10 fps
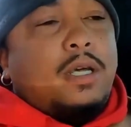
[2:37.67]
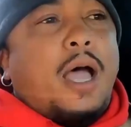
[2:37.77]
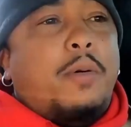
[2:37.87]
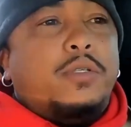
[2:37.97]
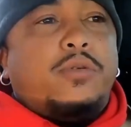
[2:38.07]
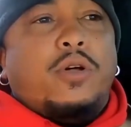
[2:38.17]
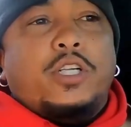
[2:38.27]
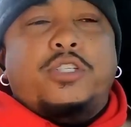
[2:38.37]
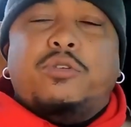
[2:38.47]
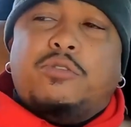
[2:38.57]
I was going to
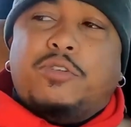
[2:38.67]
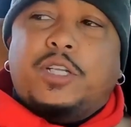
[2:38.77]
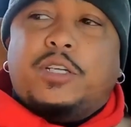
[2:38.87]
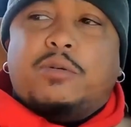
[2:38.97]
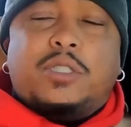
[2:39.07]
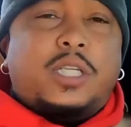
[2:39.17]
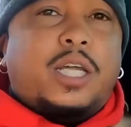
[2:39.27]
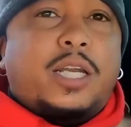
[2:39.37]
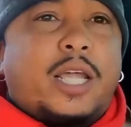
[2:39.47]
shoot a video saying,